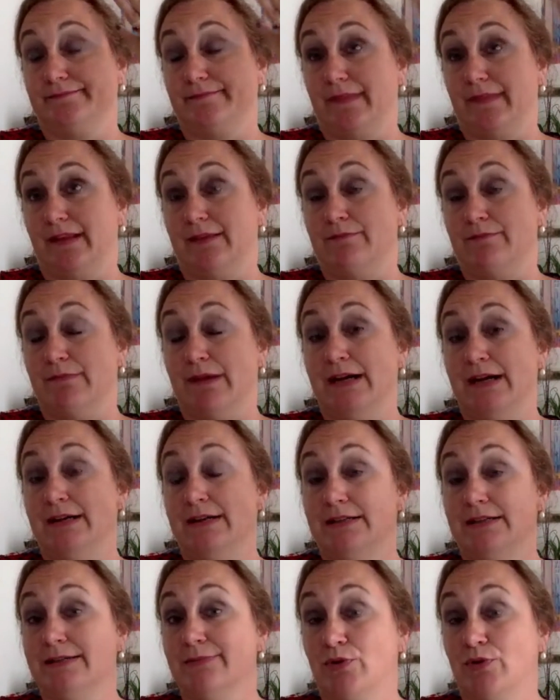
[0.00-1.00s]
mind
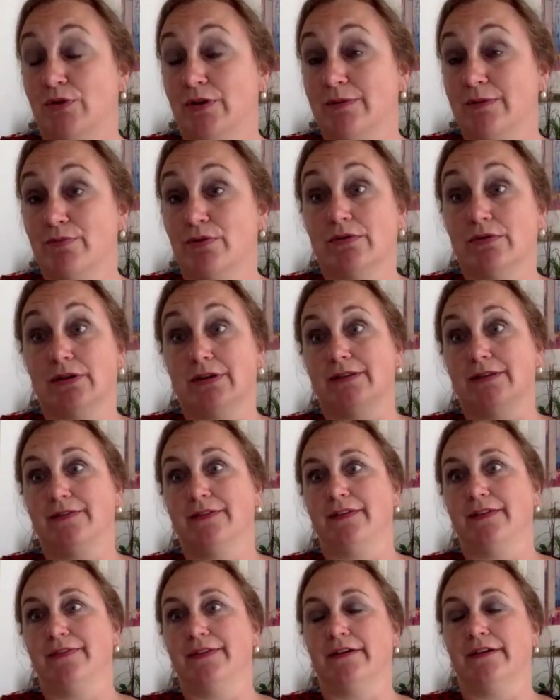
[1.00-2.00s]
is more important
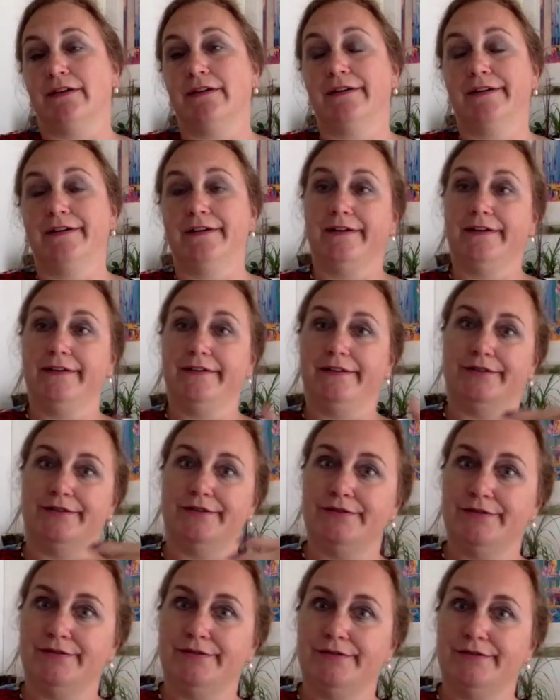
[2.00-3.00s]
than the heart, you're
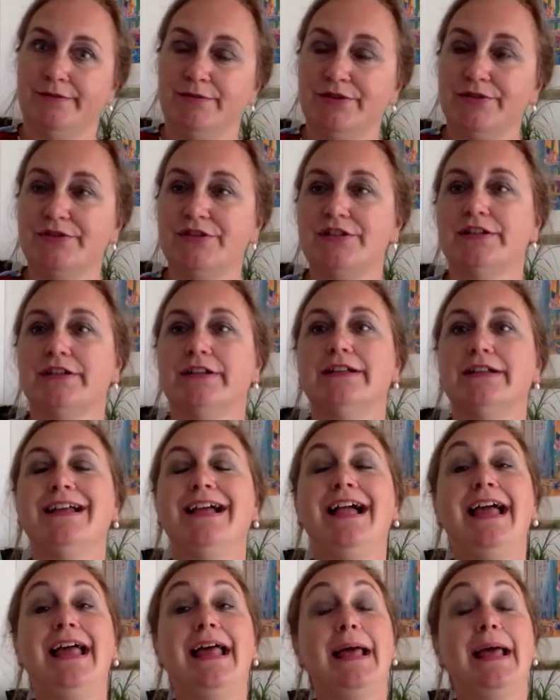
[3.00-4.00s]
too emotional,
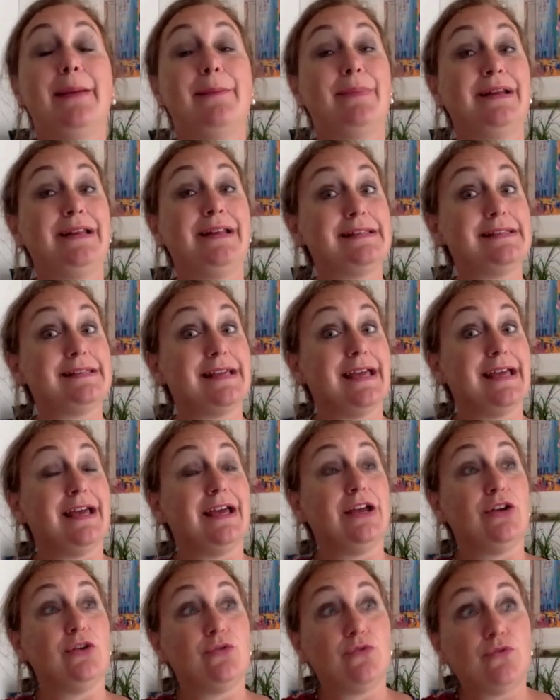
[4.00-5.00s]
but it's
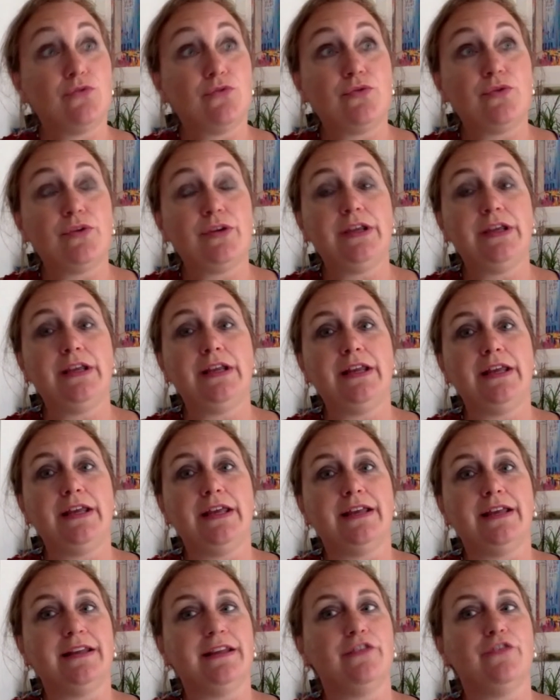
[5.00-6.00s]
really
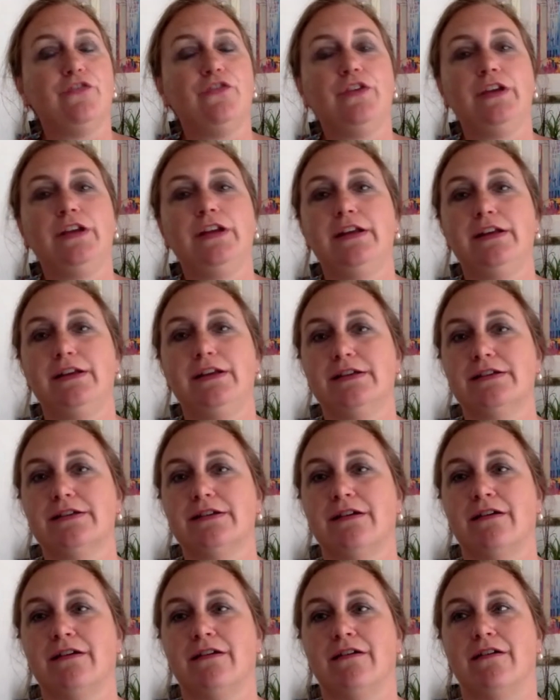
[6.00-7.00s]
the feelings
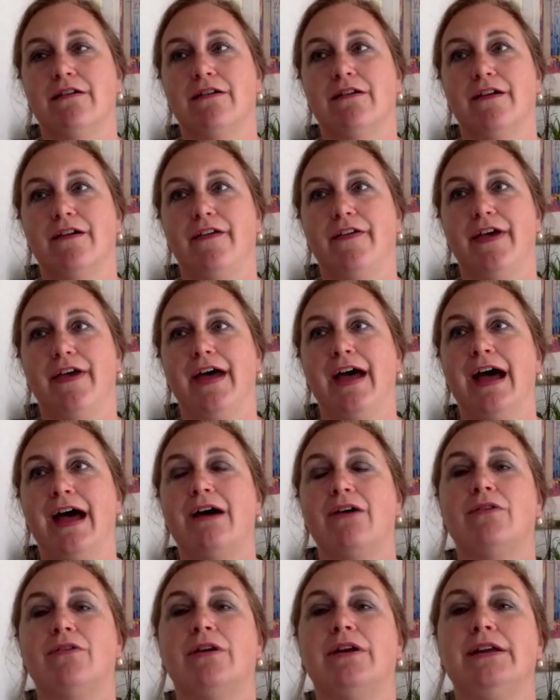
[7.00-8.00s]
are
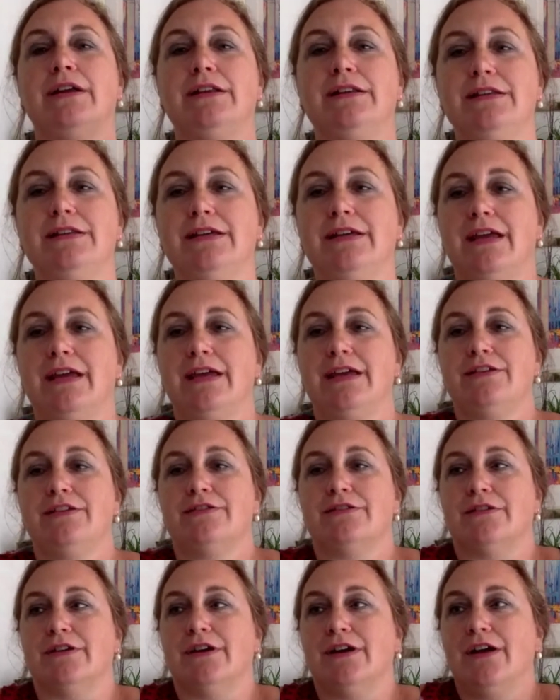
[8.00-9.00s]
our
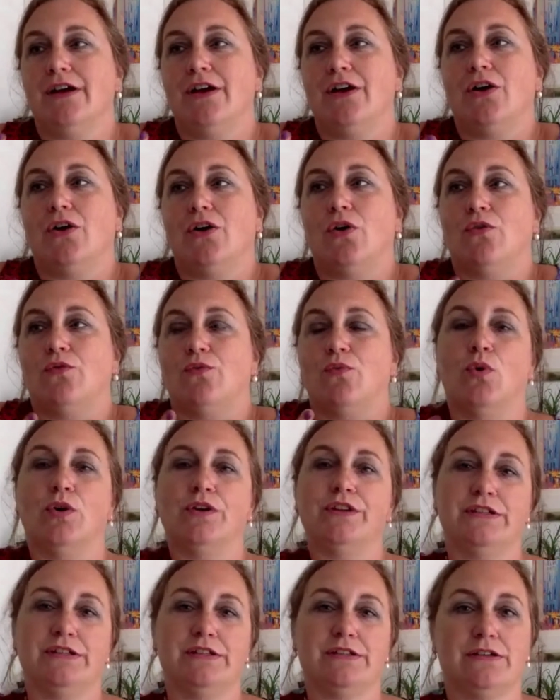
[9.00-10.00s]
indicator of what
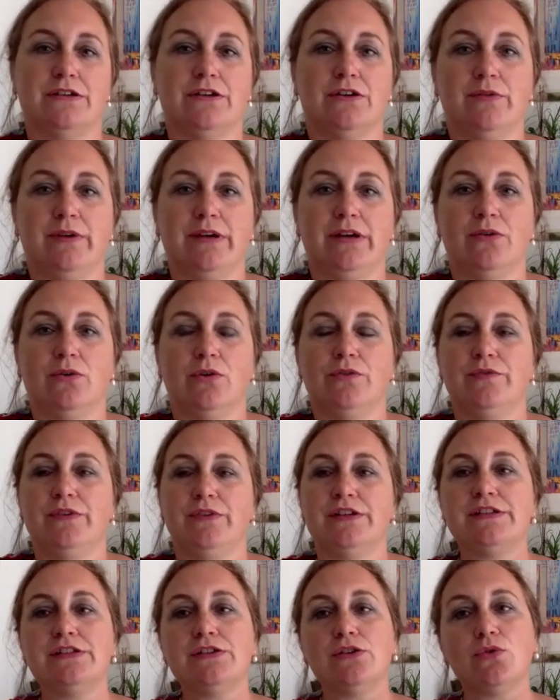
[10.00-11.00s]
is going on. We are
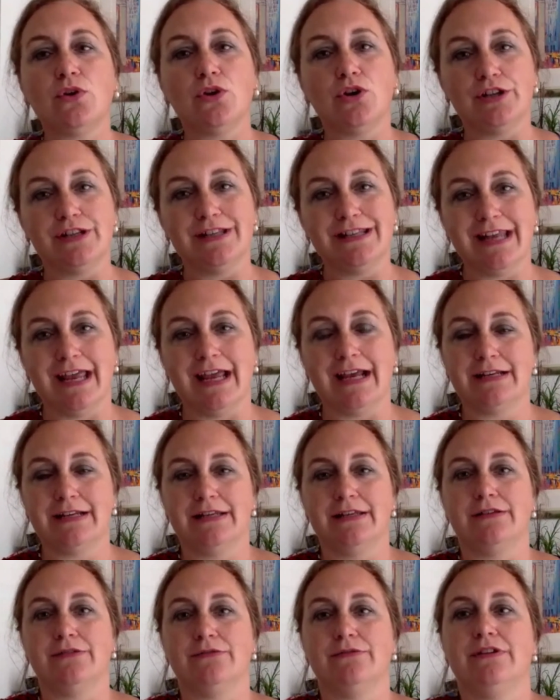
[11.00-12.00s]
so
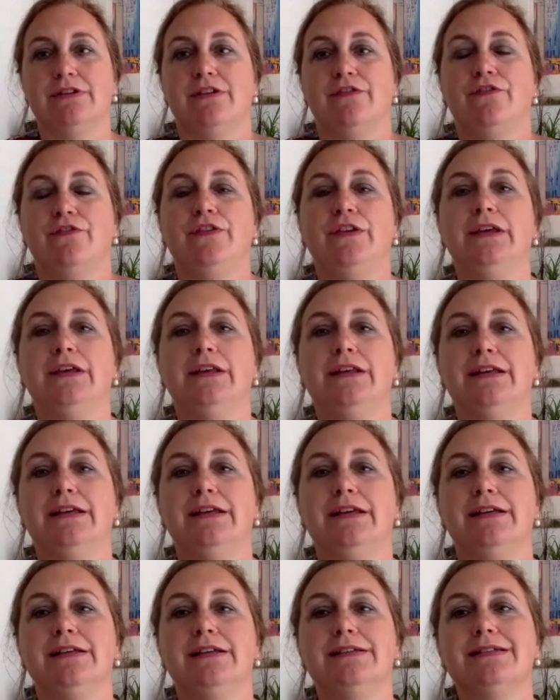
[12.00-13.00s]
connected to the
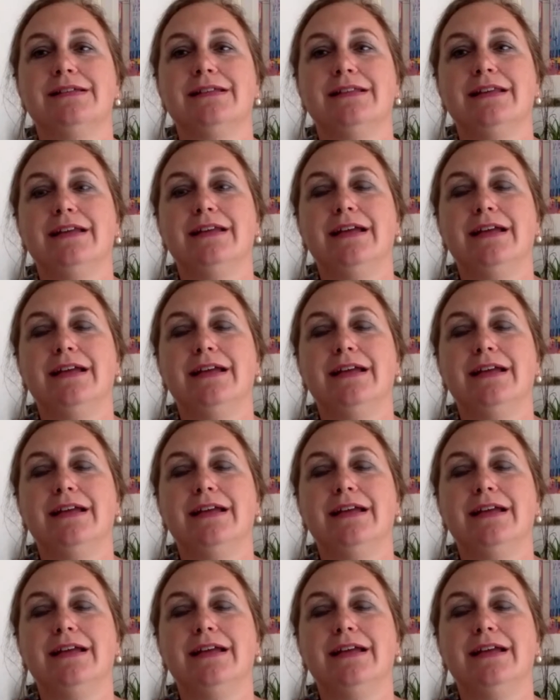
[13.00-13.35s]
feelings, and